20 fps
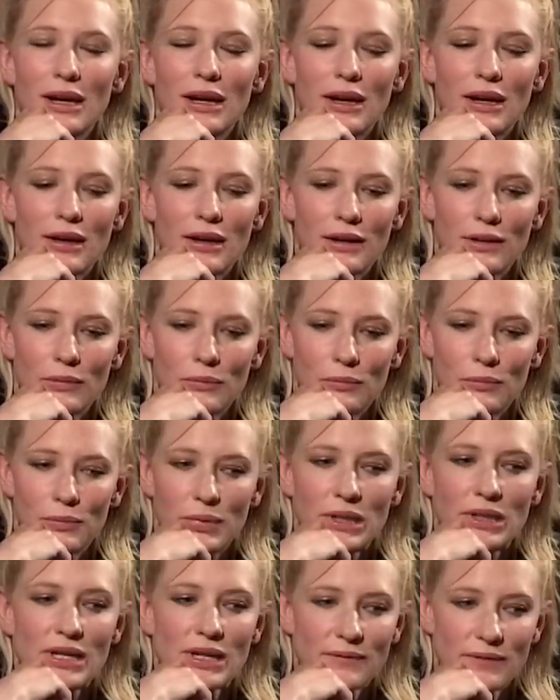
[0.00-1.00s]
uh,
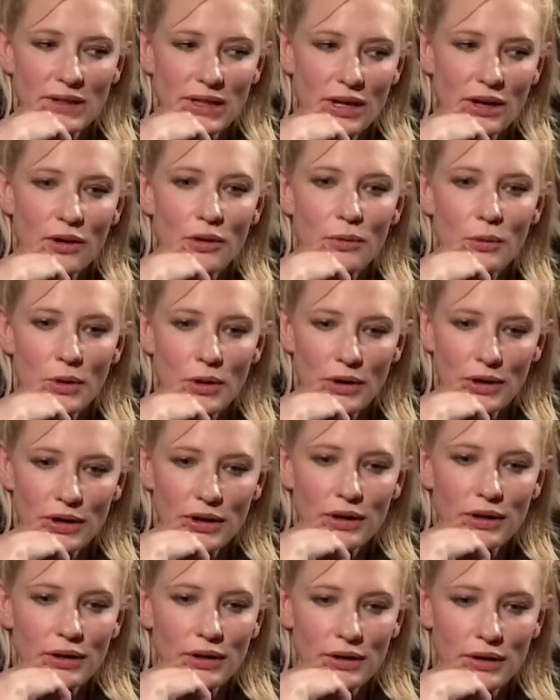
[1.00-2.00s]
but definitely her
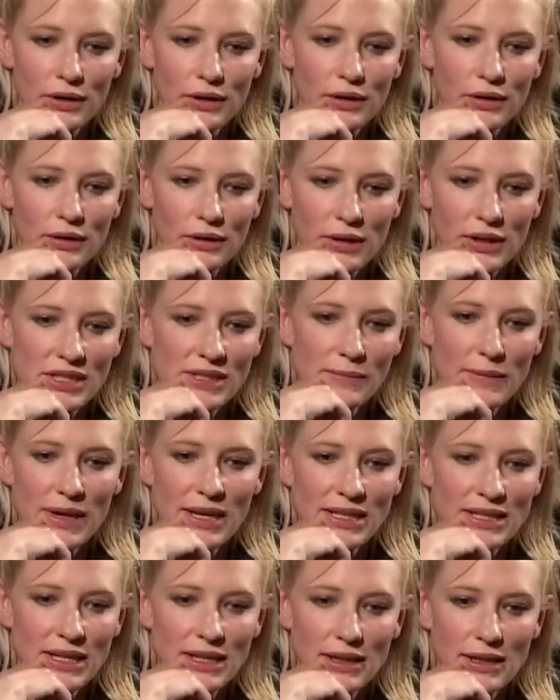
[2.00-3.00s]
work is
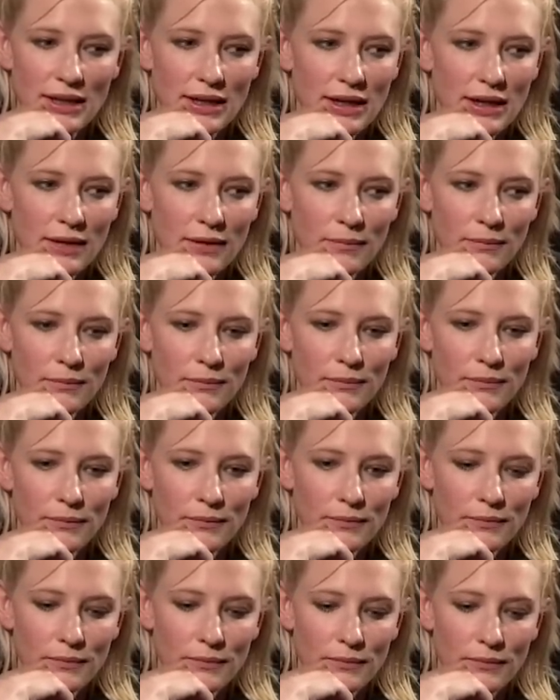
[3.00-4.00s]
amazing. Um,
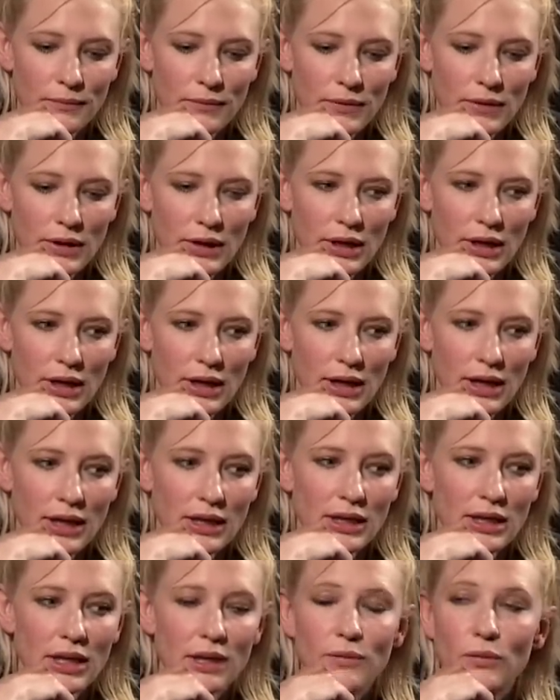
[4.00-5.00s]

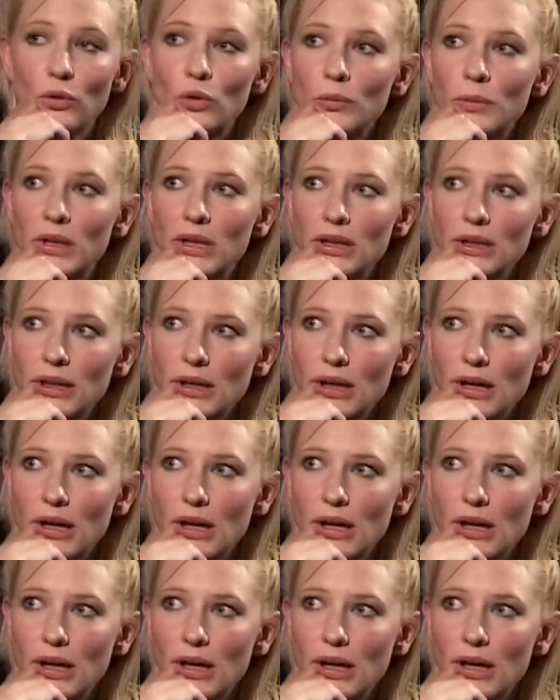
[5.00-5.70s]
and Liv Ullman.